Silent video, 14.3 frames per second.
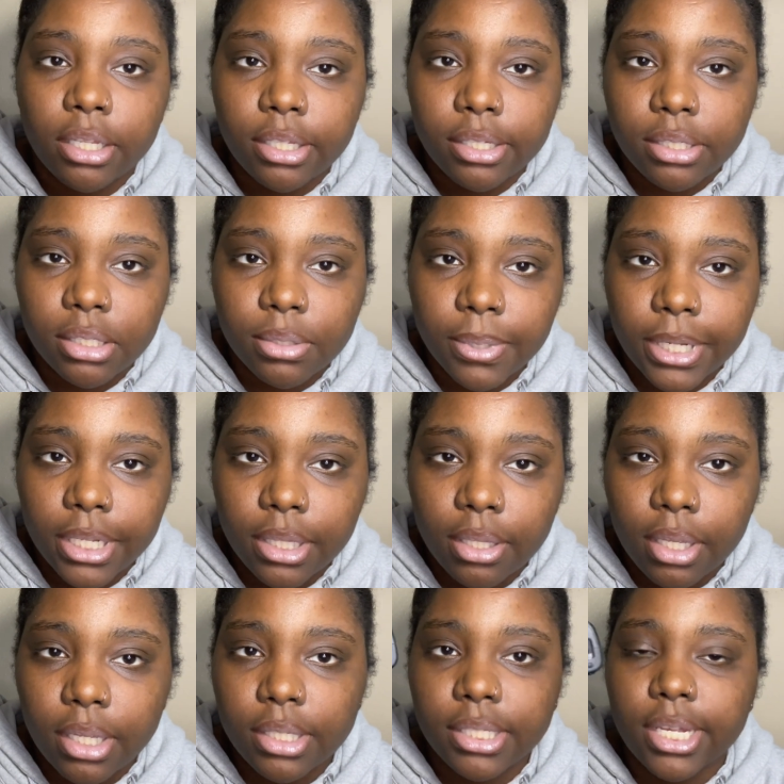this is what
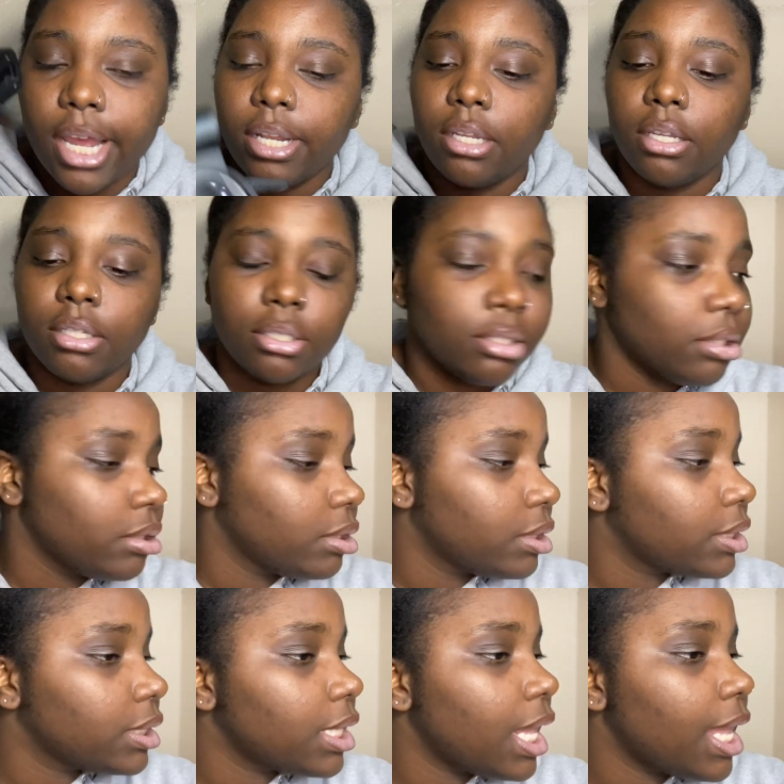the inside looks
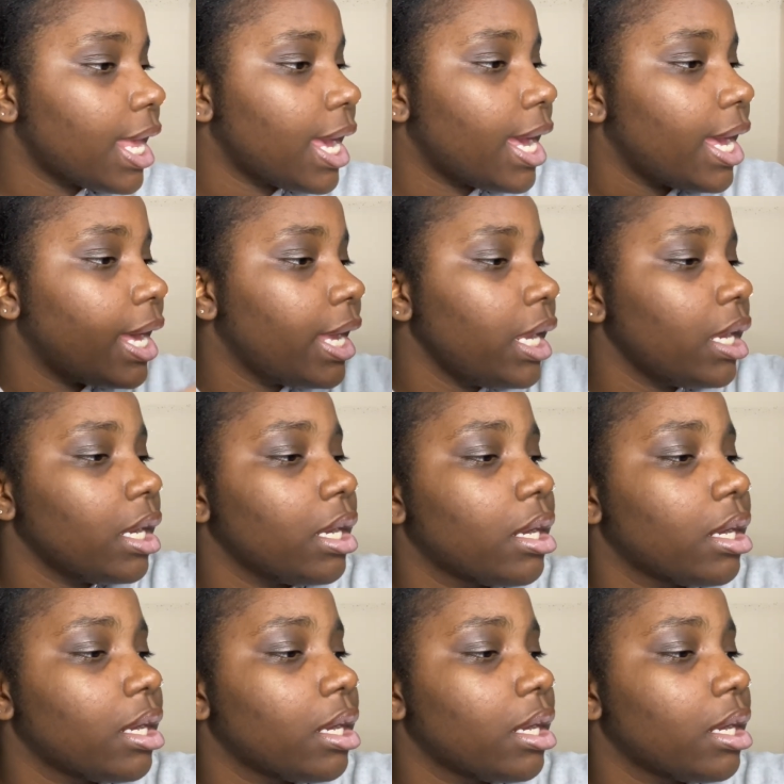like.